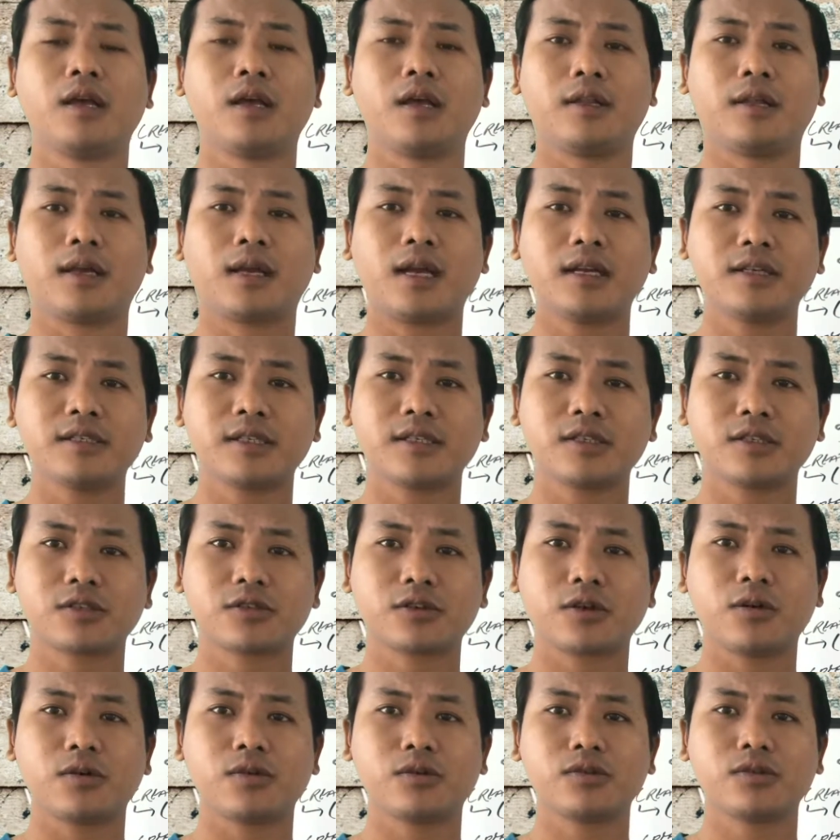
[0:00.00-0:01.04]
and the contents
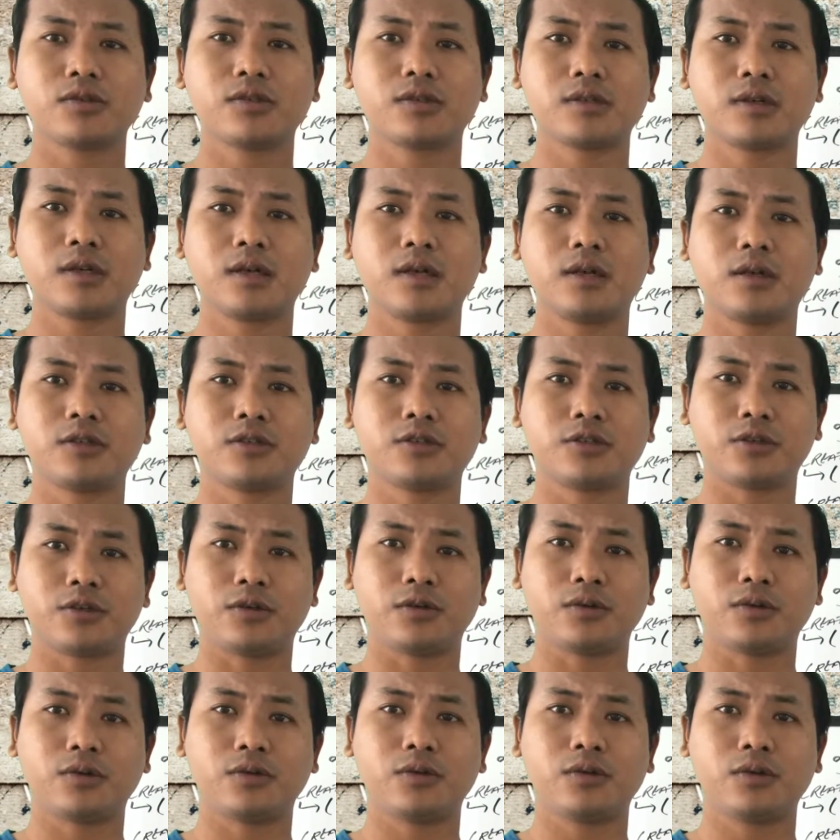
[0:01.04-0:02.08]
goes
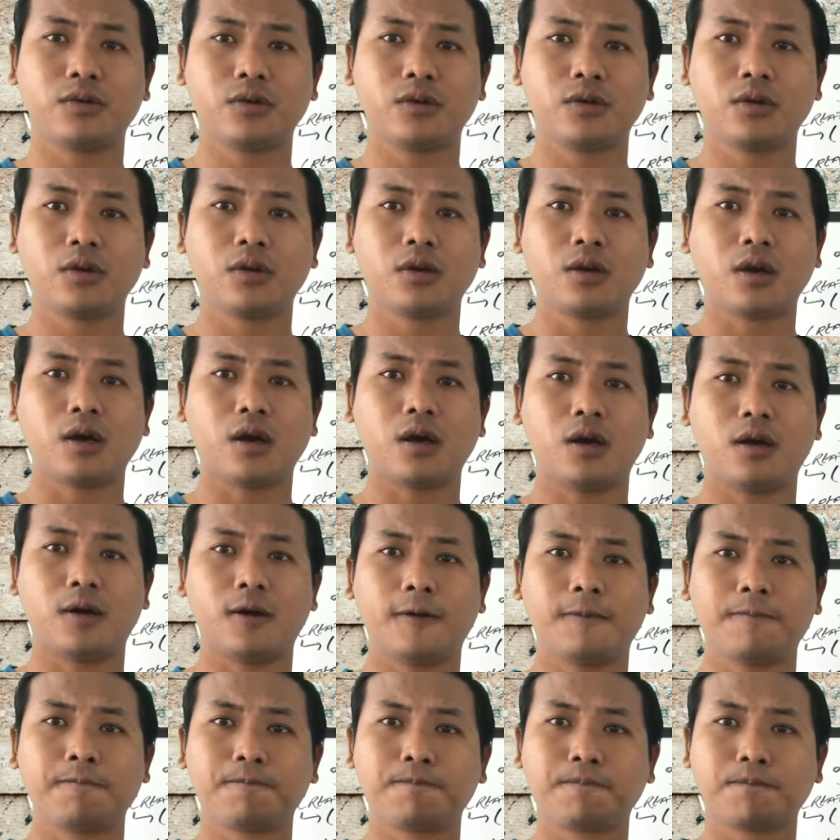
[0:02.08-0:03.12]
to
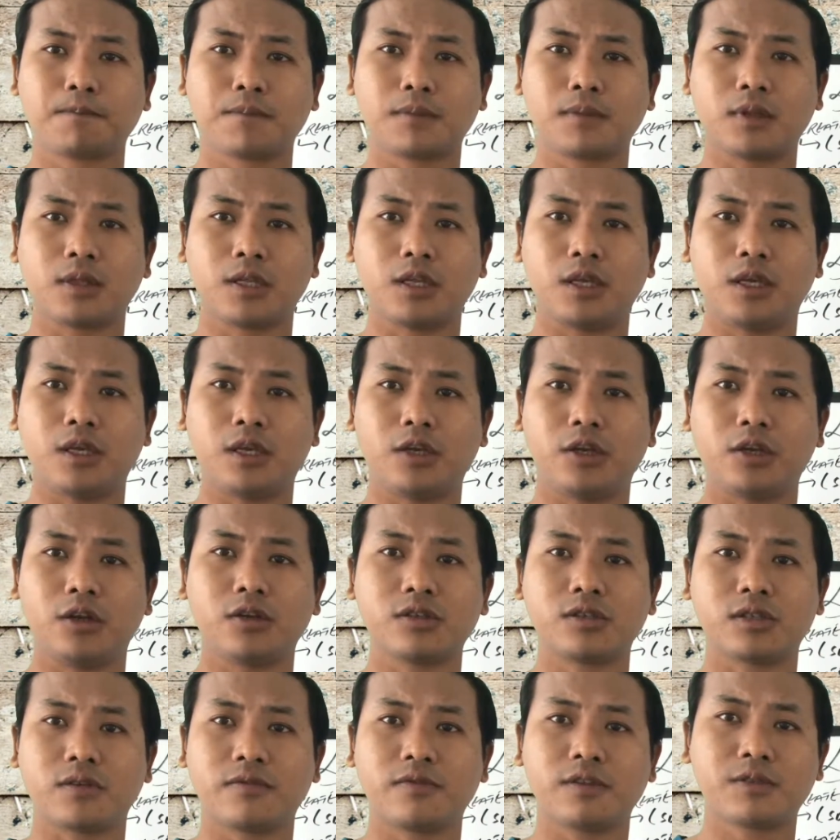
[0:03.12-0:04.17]
uh, your
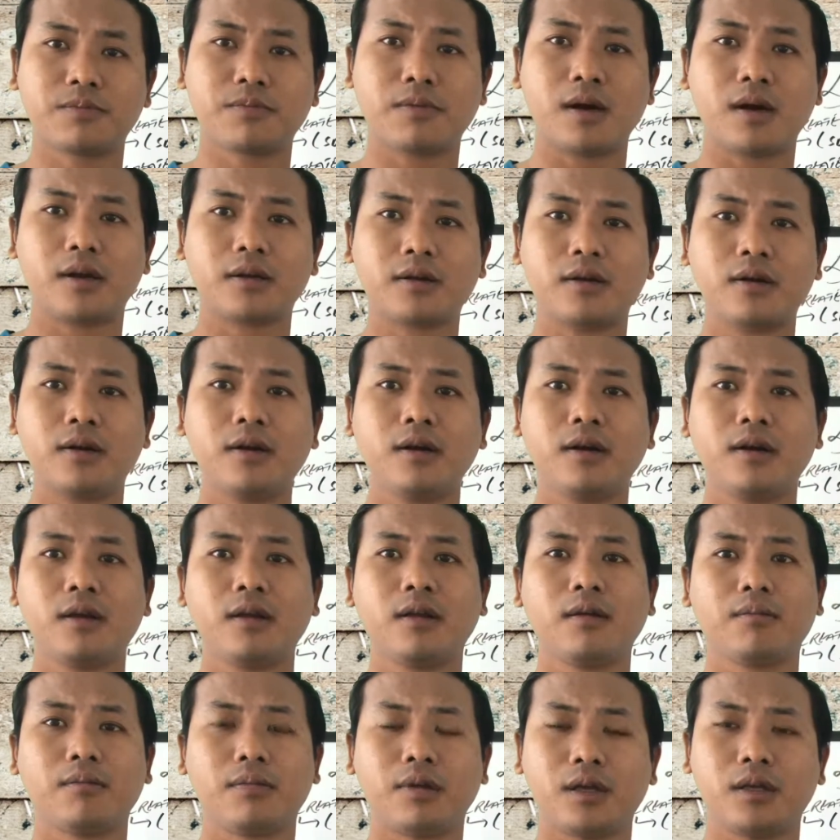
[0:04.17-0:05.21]
service partner.
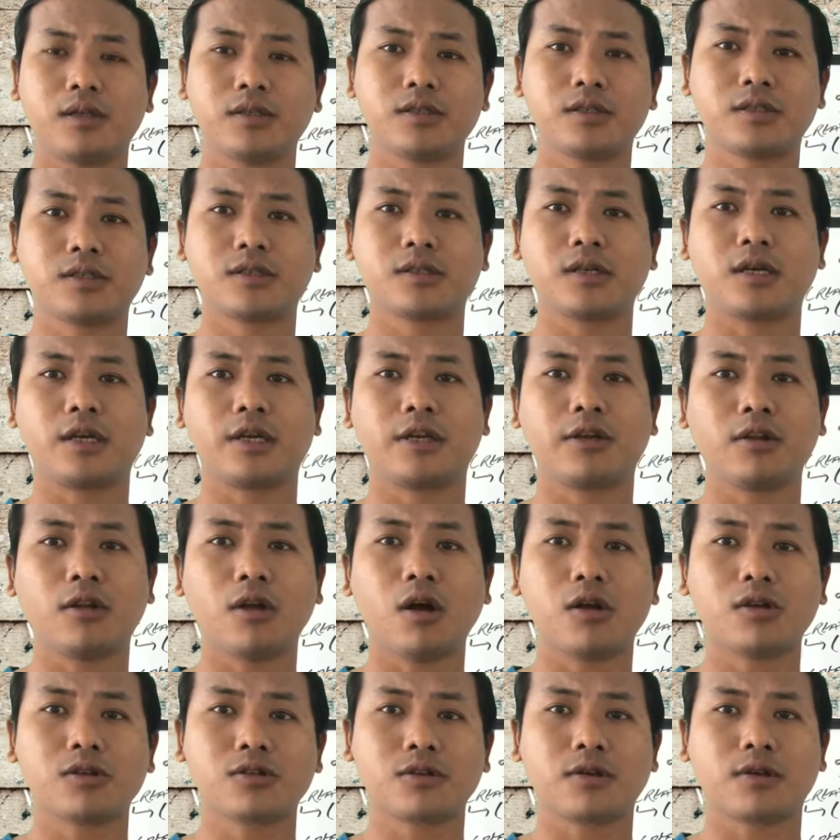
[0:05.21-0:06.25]
Plus, it will
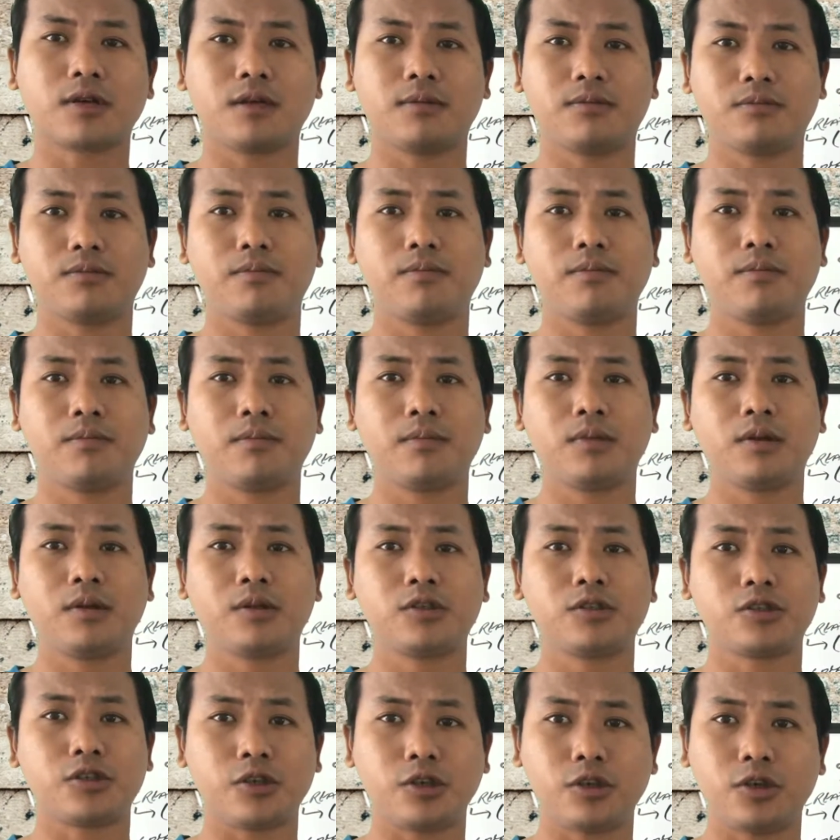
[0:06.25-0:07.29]
also come
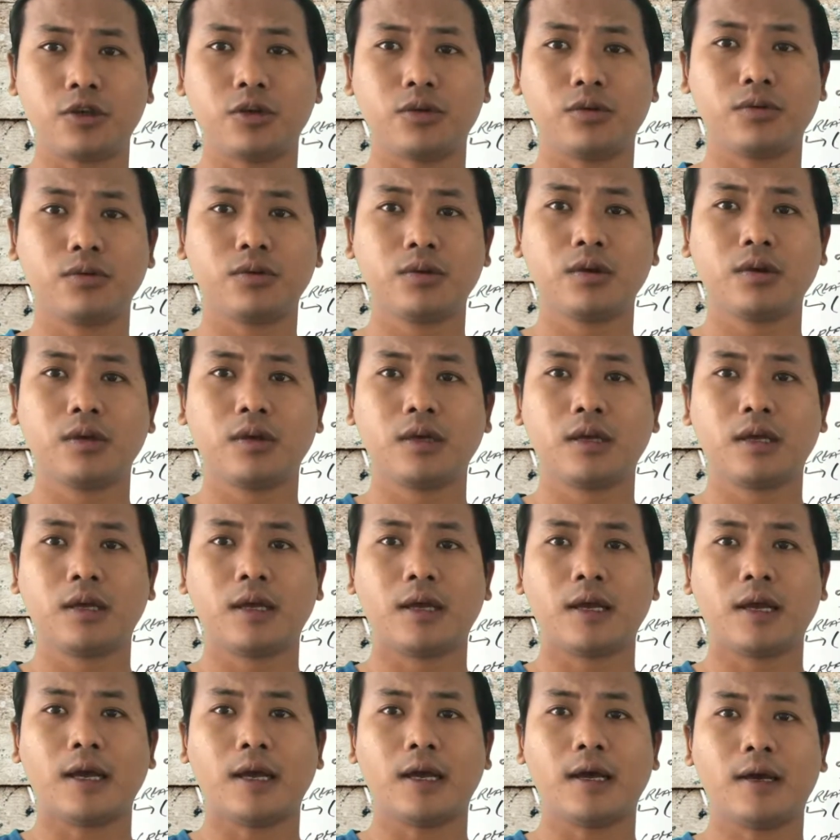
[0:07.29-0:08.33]
to you
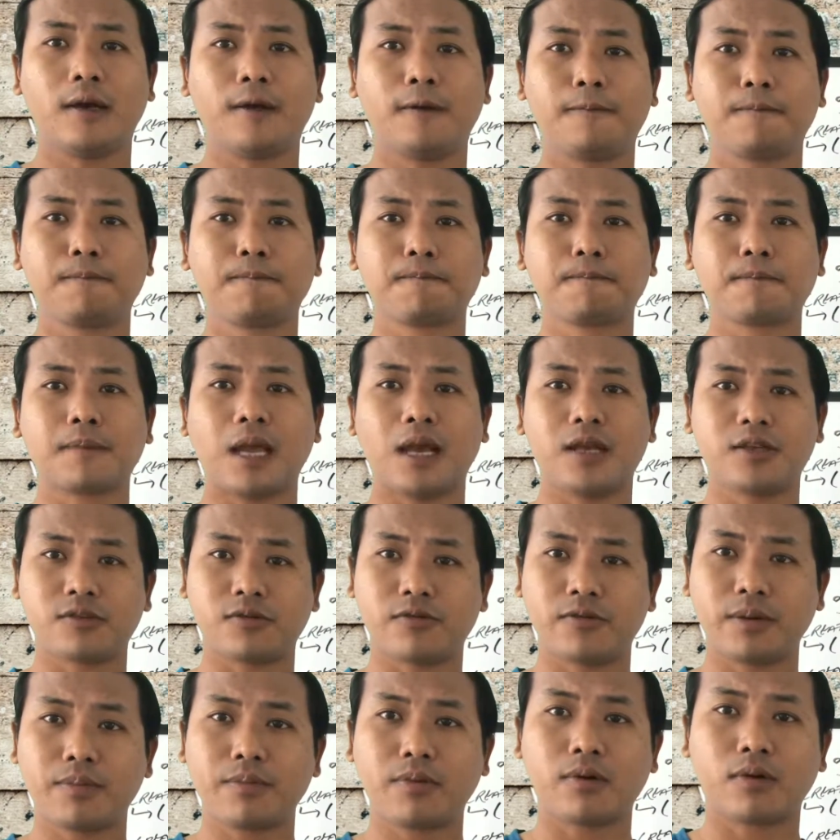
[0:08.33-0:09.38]
as a
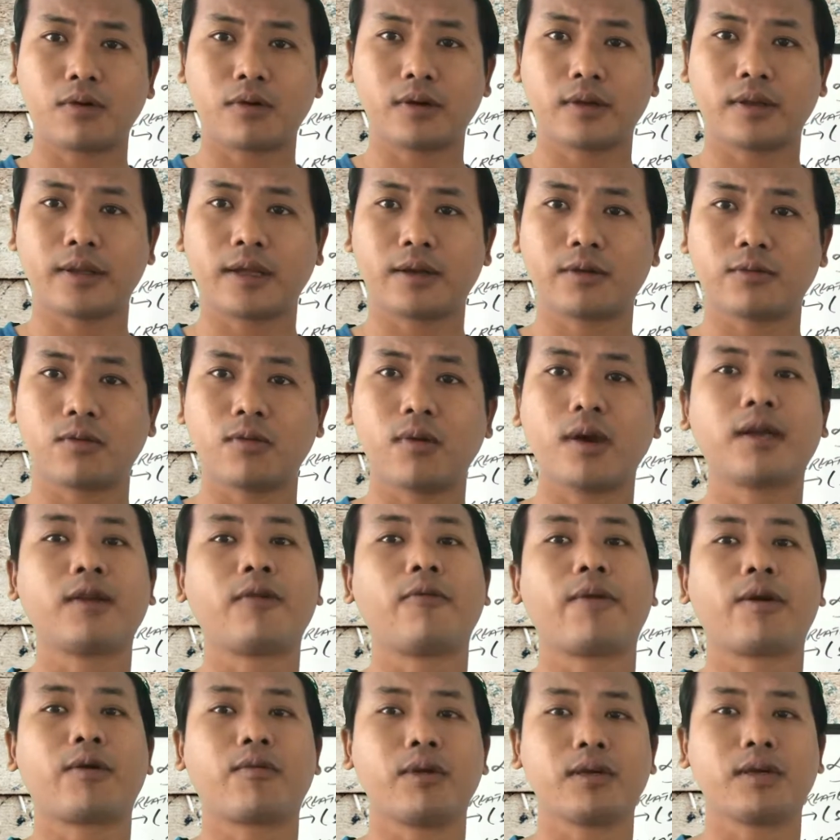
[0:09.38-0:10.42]
report that what
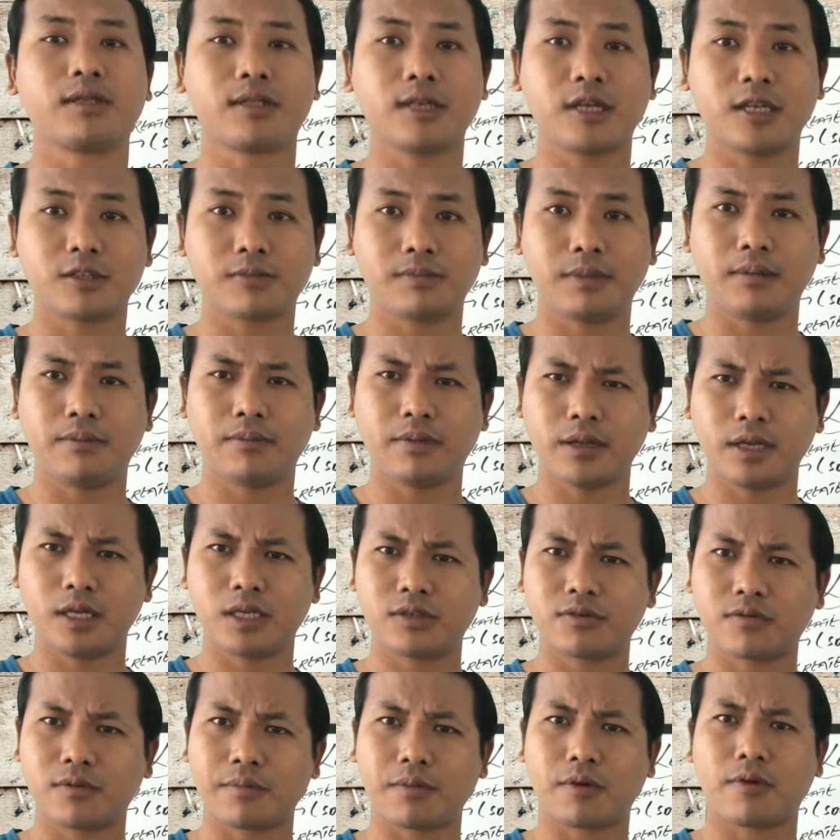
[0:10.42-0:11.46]
request has been
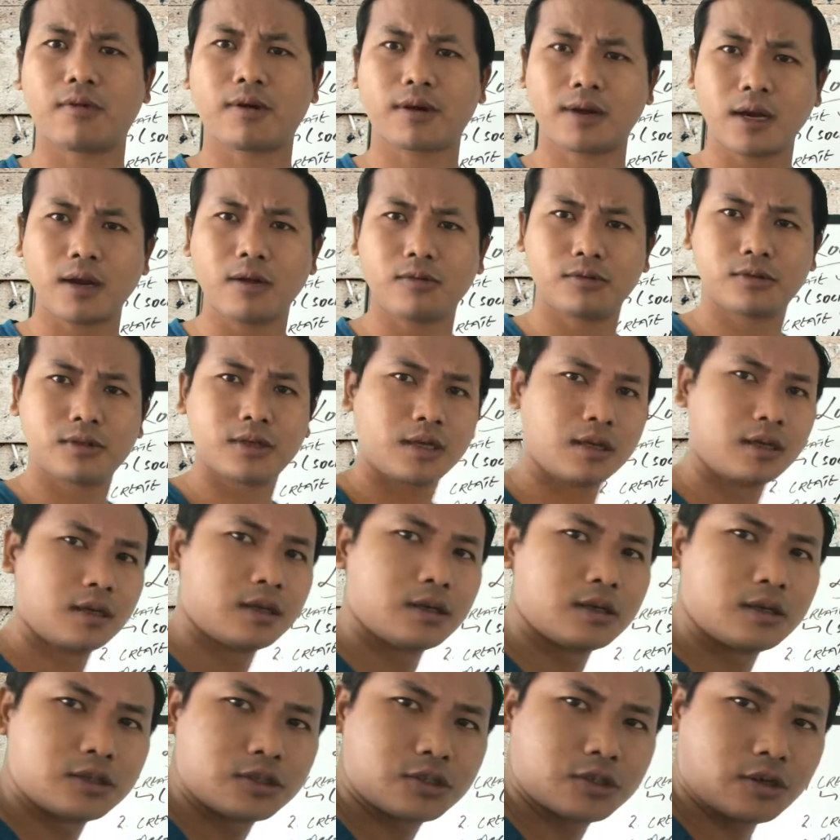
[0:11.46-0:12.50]
placed from your account.
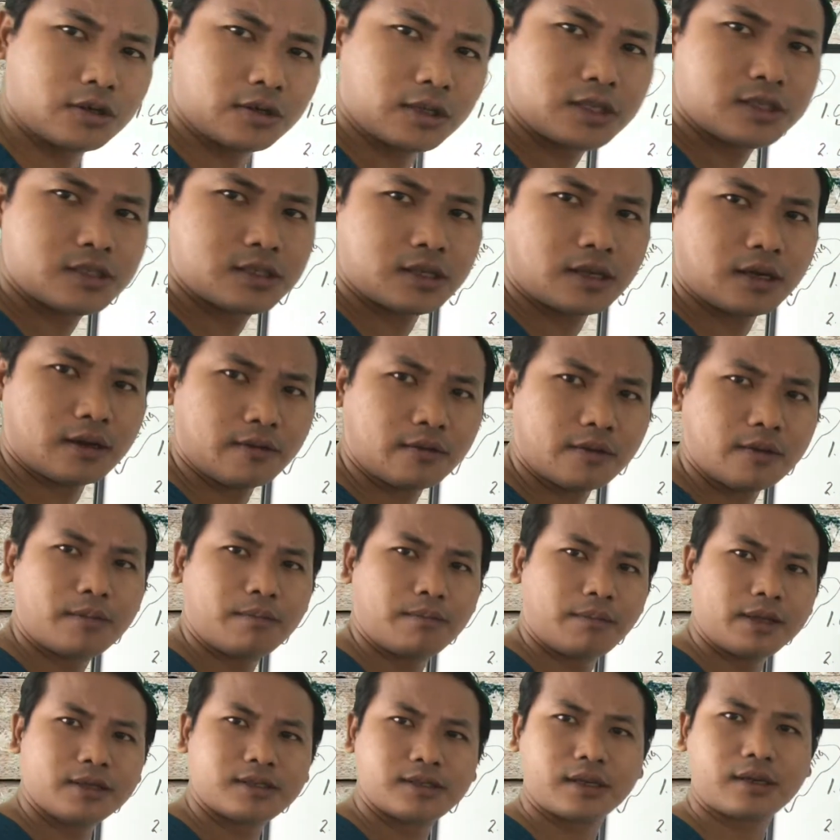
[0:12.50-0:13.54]
So that's
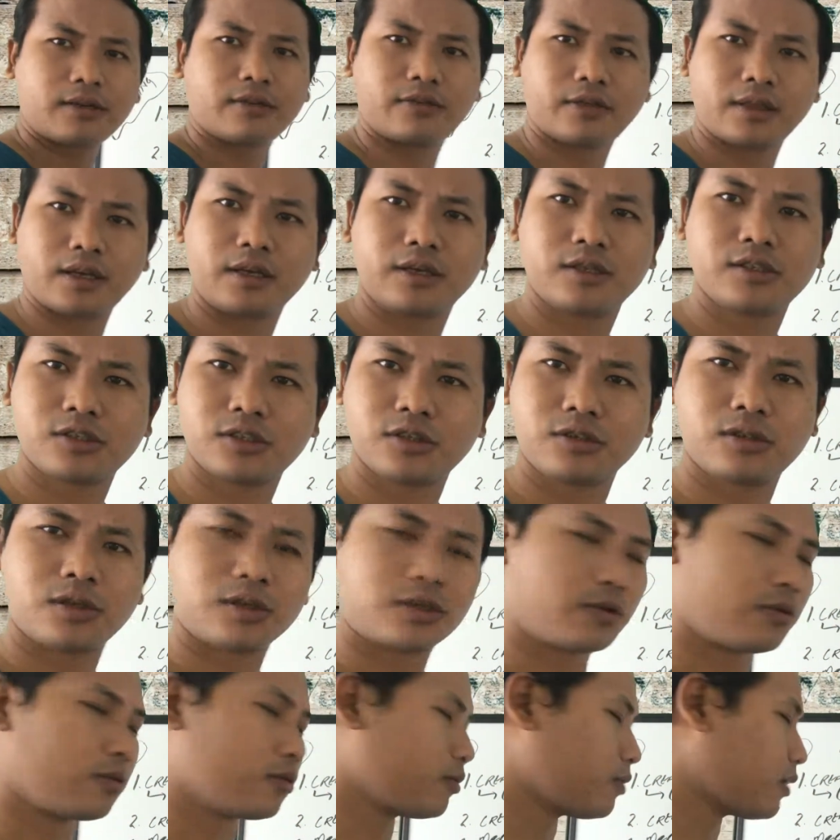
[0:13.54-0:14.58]
basic things
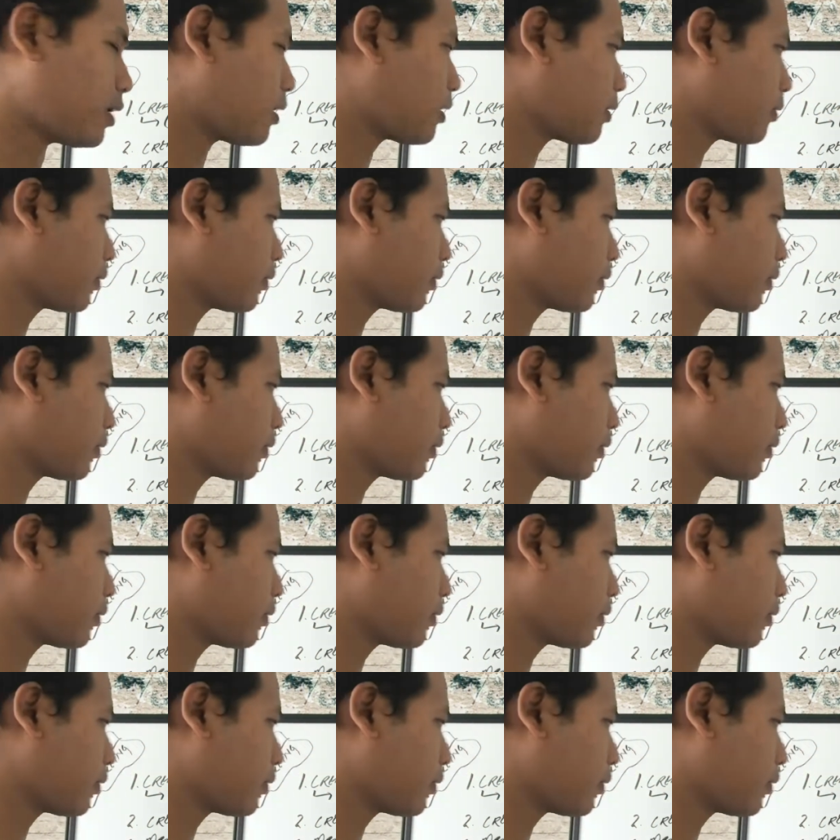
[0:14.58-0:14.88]
that you are